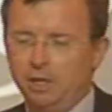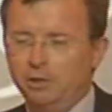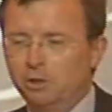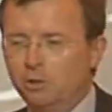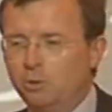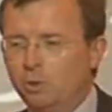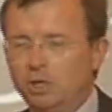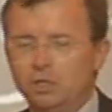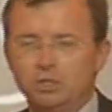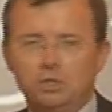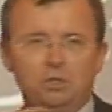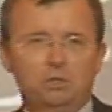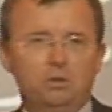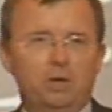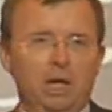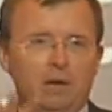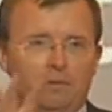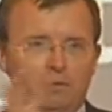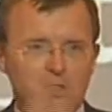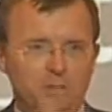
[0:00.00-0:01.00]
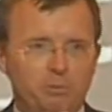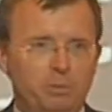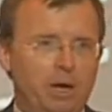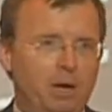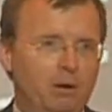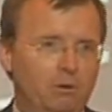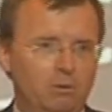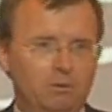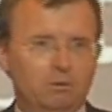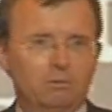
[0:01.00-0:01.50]
the other question you have is
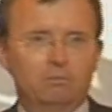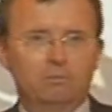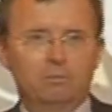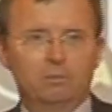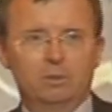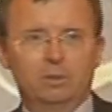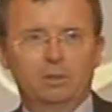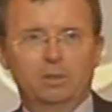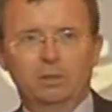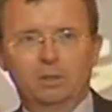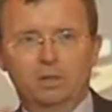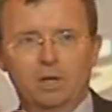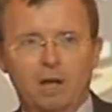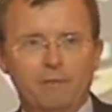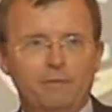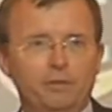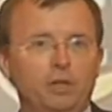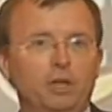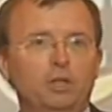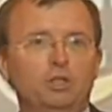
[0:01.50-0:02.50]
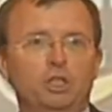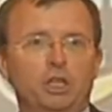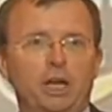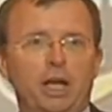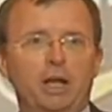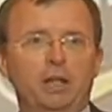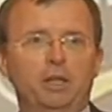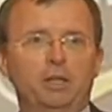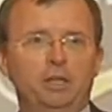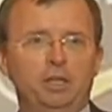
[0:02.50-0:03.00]
about
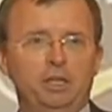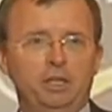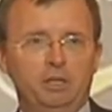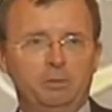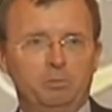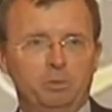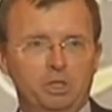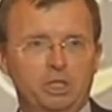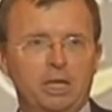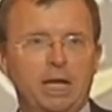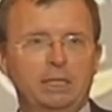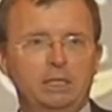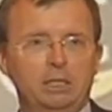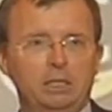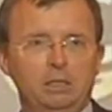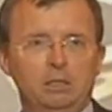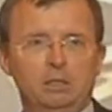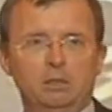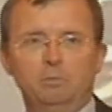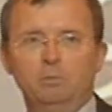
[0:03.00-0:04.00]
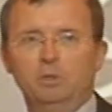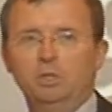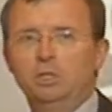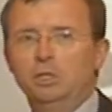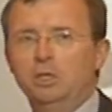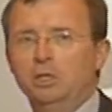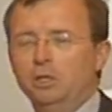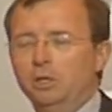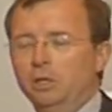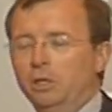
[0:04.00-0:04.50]
confidentiality and protecting the
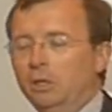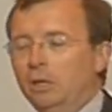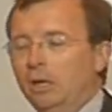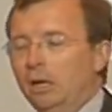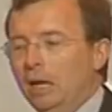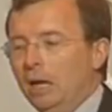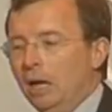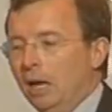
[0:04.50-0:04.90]
material.